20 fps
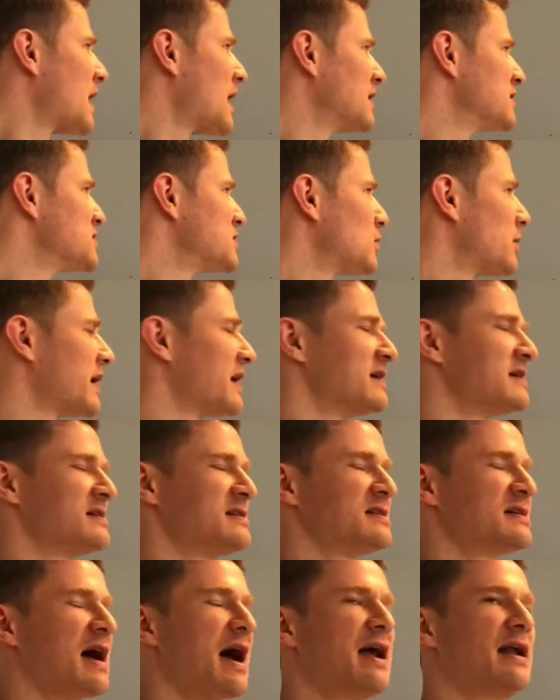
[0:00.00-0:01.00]
And so what I
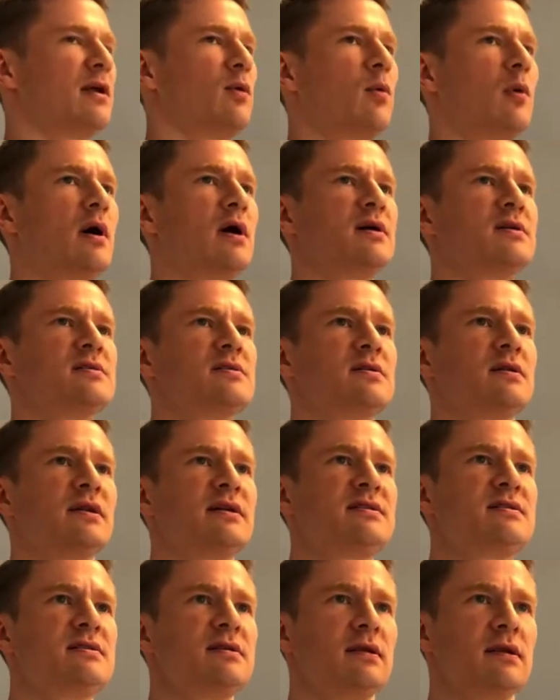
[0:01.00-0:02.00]
decided was
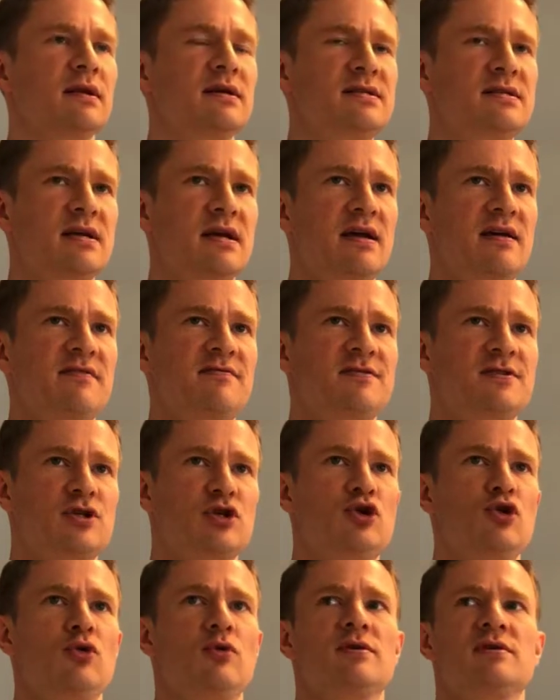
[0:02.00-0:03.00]
let's, let's give
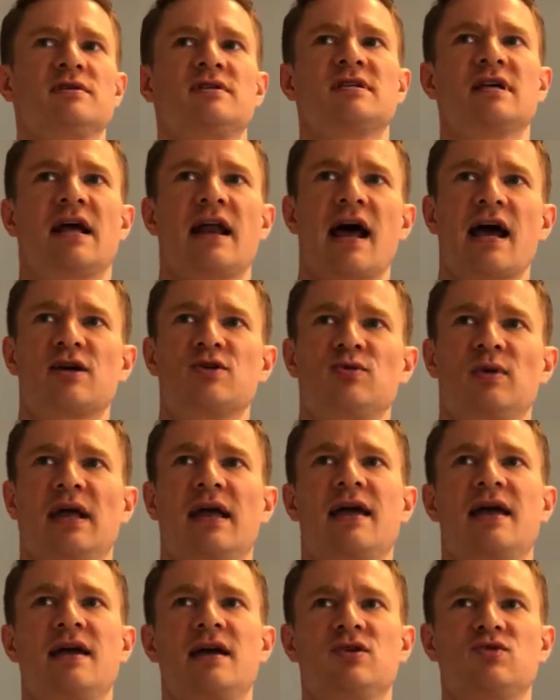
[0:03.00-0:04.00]
students an
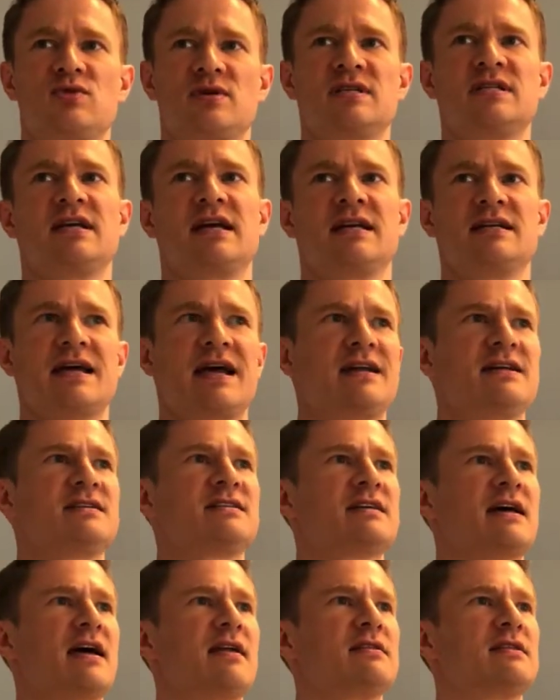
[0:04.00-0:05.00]
actually interesting data
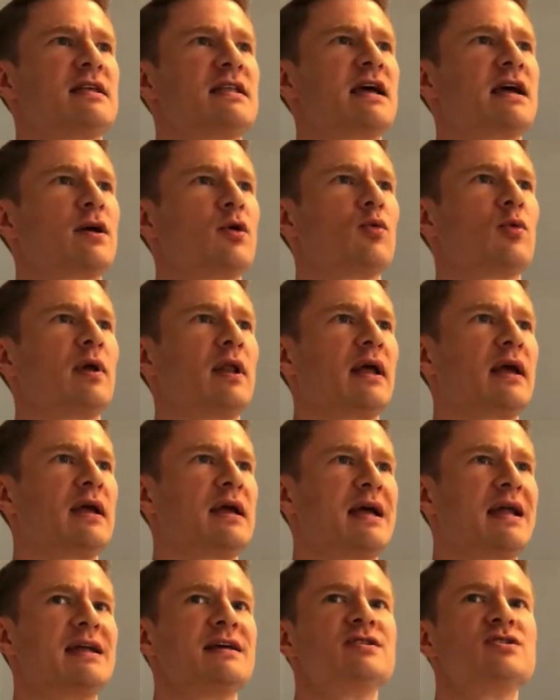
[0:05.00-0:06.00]
set that they could really
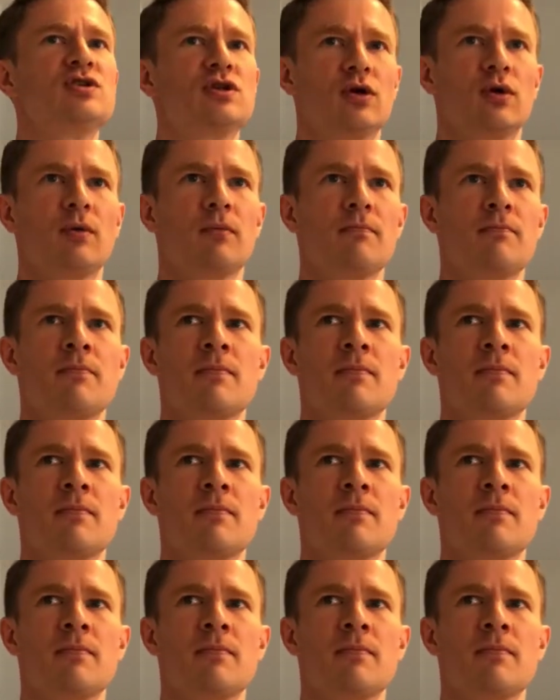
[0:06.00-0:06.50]
get into